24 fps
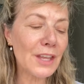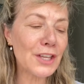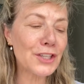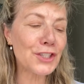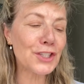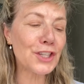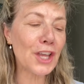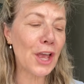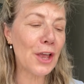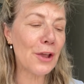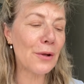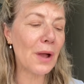
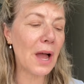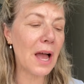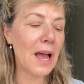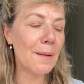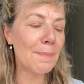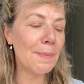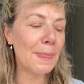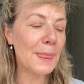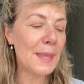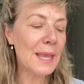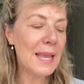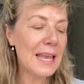
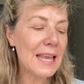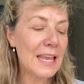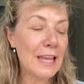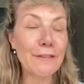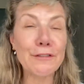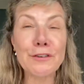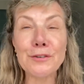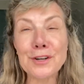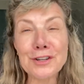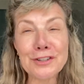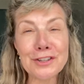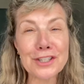So
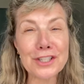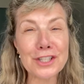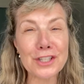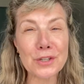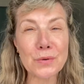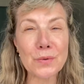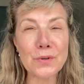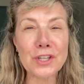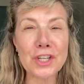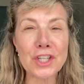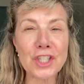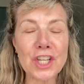if you're interested,
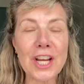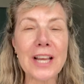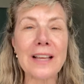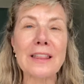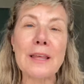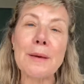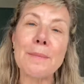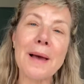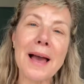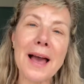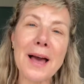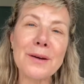you want to check
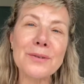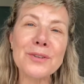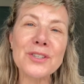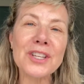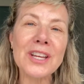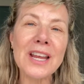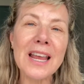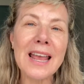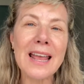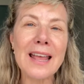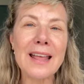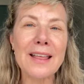them out.
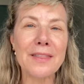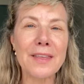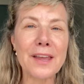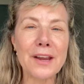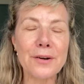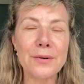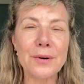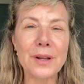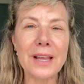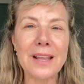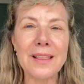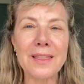
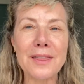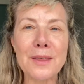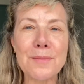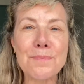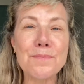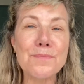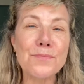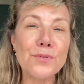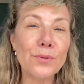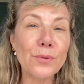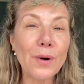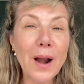They're in the
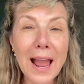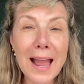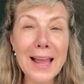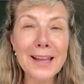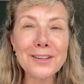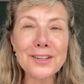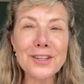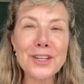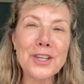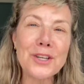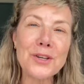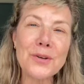
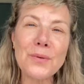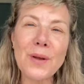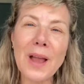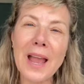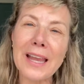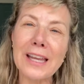brand new